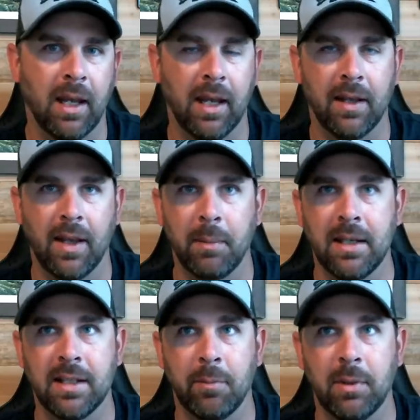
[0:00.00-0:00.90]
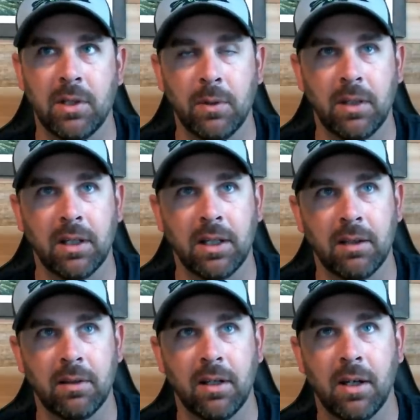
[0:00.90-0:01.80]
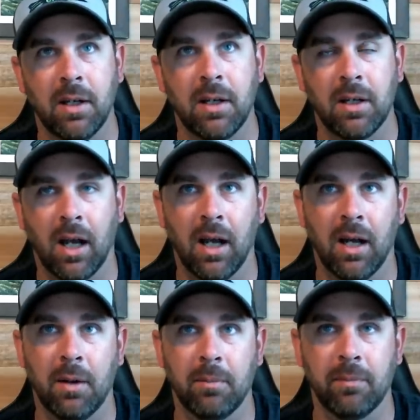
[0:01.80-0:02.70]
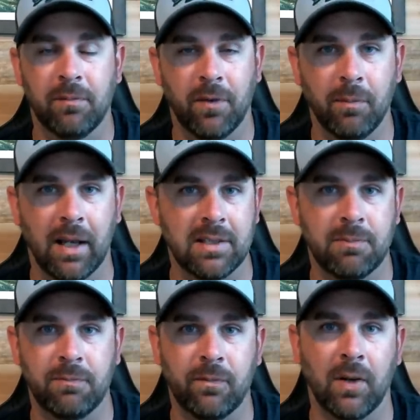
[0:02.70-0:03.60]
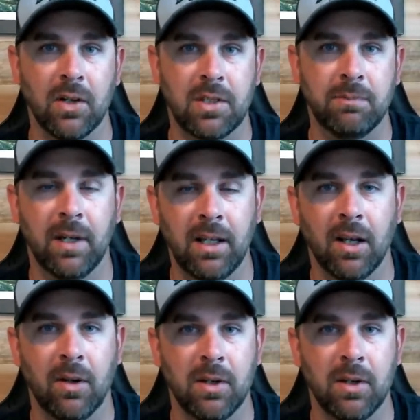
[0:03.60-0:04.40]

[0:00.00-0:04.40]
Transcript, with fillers: And that means I've been doing it um, from my first video.